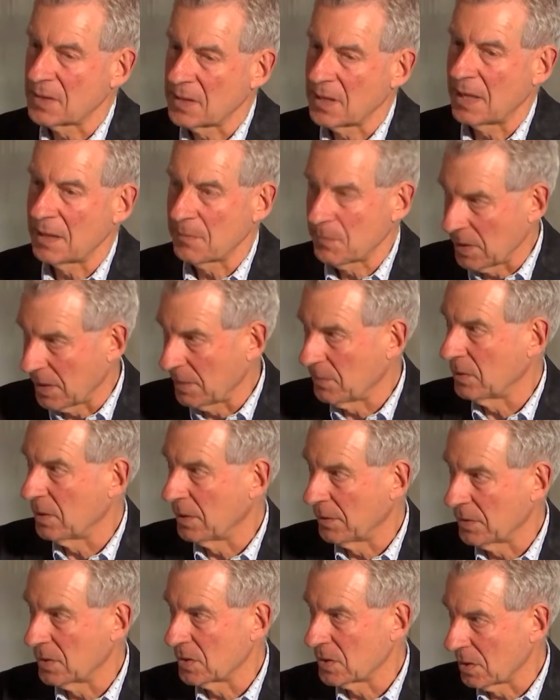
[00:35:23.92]
to take
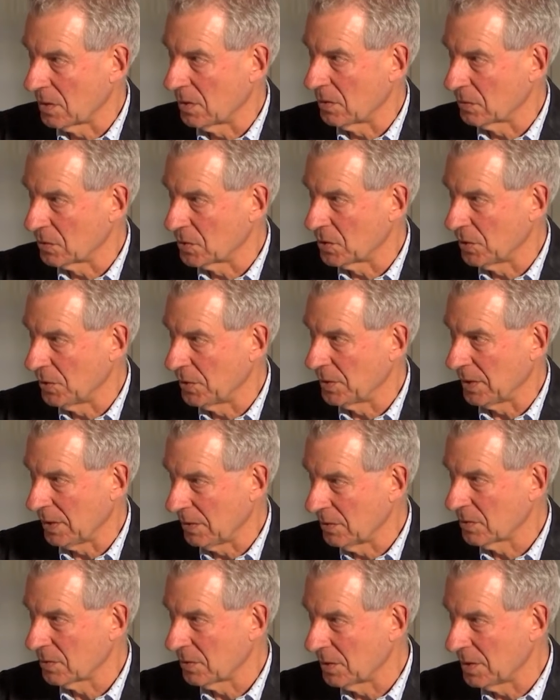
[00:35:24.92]
people on this long
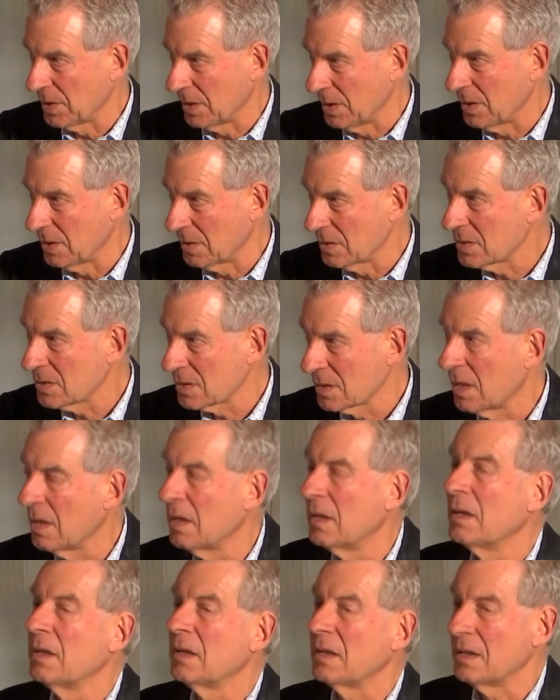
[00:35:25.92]
journey, 3 years,
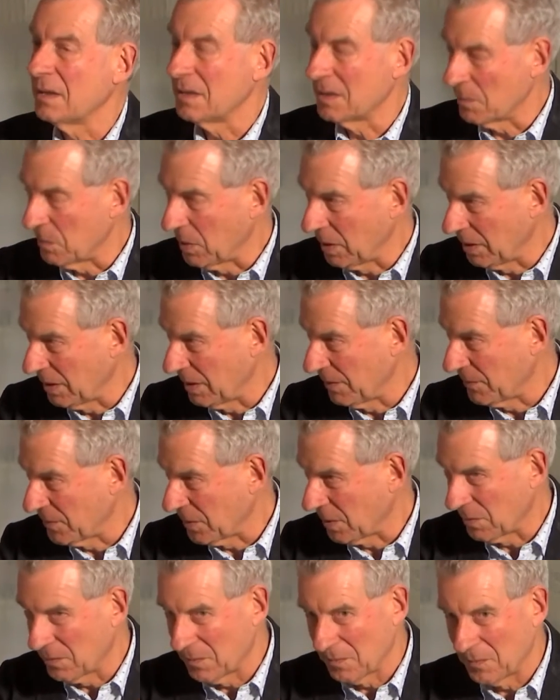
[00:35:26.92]
in the belief
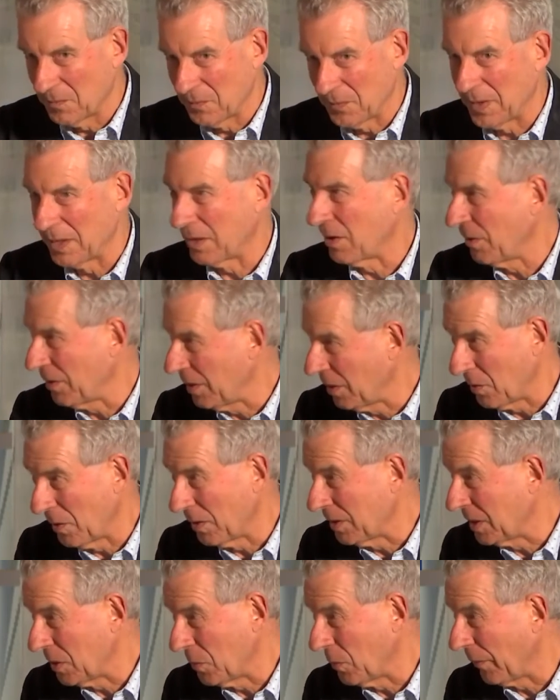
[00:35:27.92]
that they got
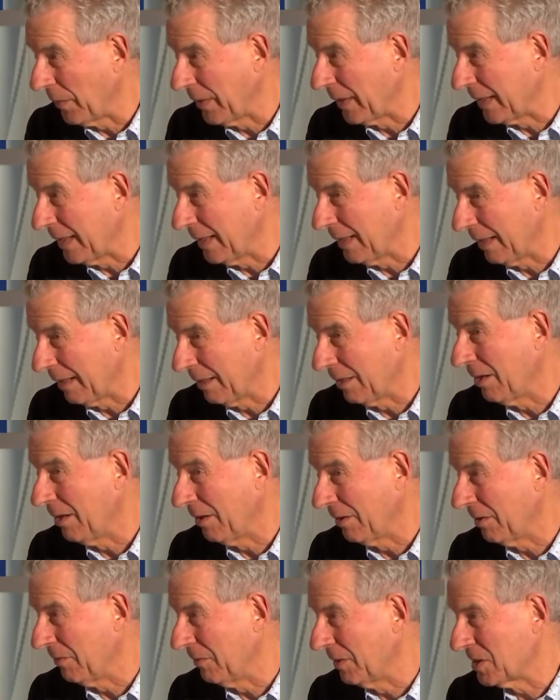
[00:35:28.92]
no idea what they're getting,
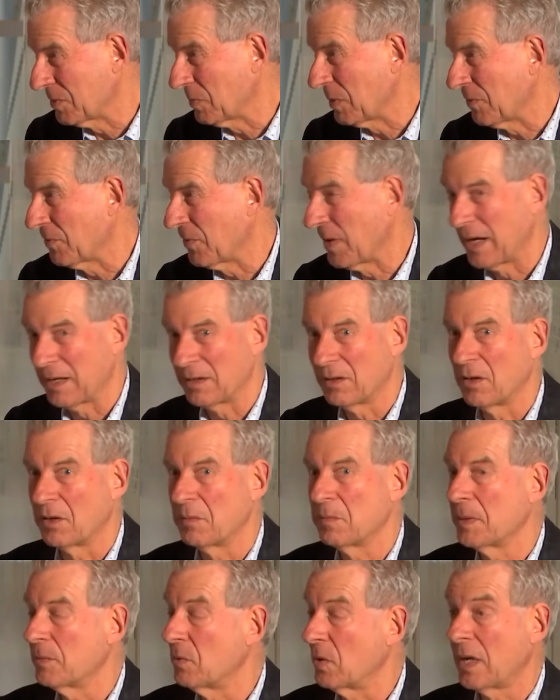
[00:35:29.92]
kind of, let's be frank. A
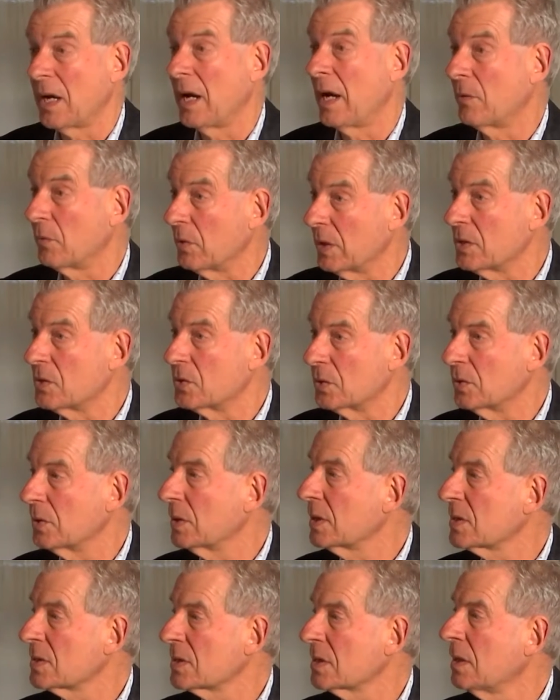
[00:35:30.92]
lot of people can't read
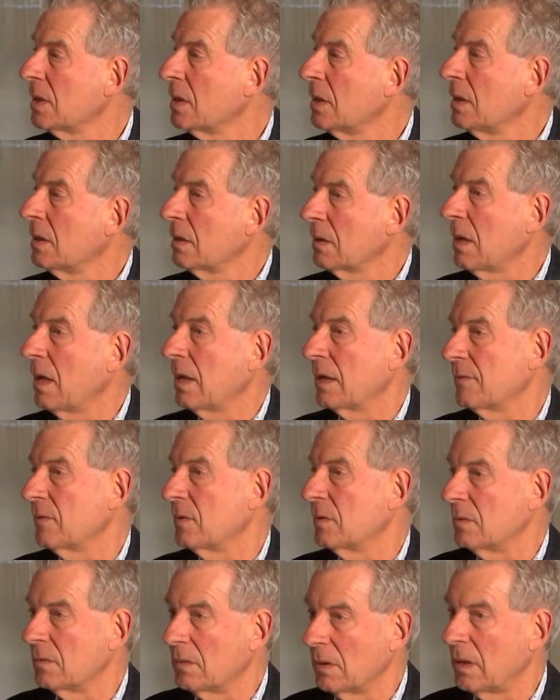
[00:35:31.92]
drawings, can't
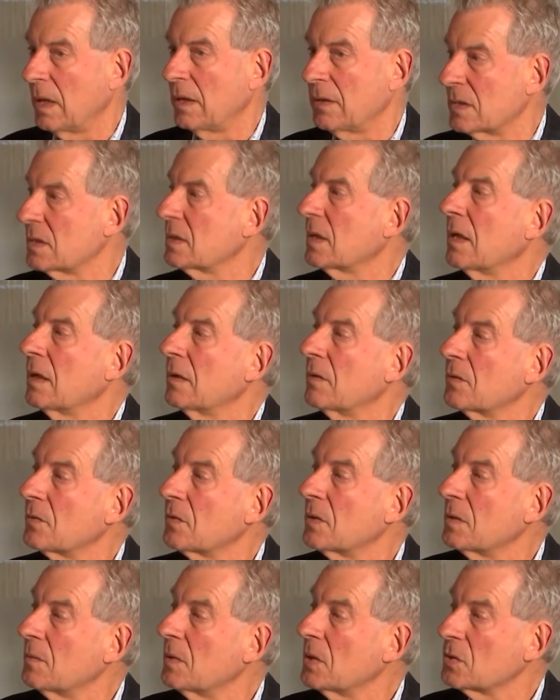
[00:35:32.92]
even understand a
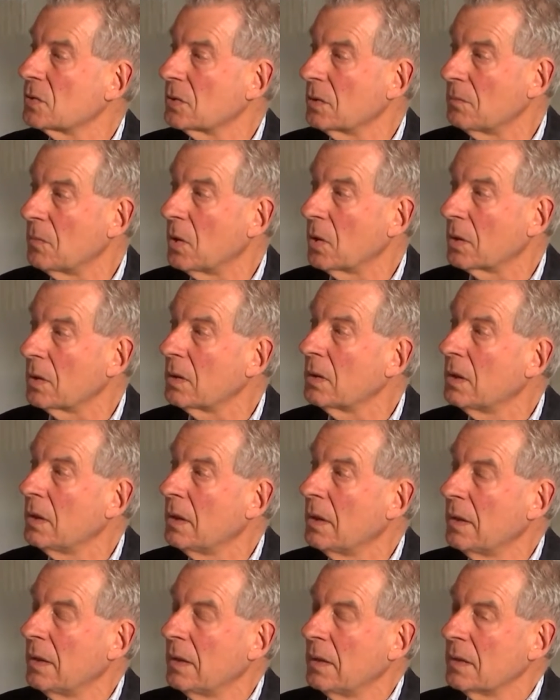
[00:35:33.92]
three-dimensional model.
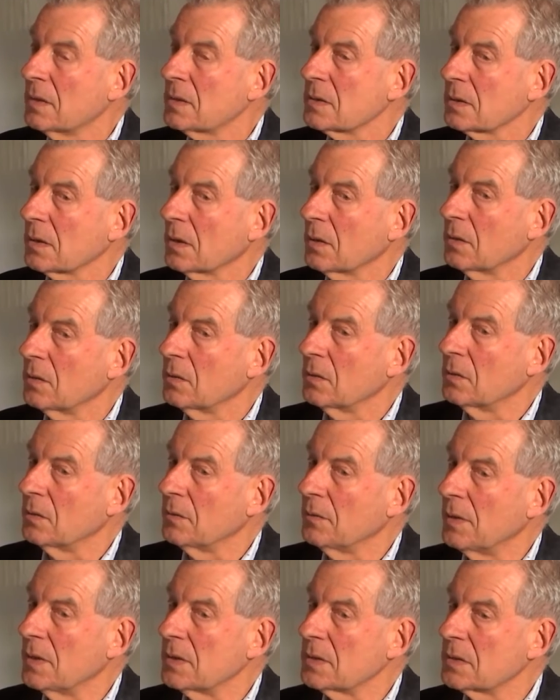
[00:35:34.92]
So
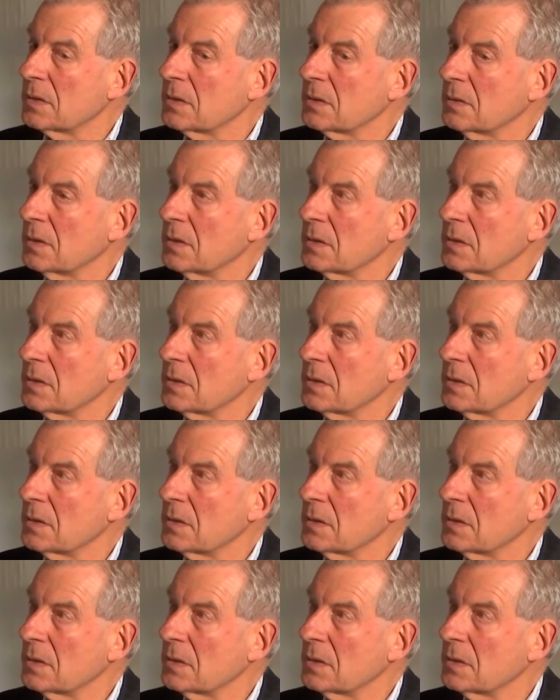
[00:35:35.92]
there's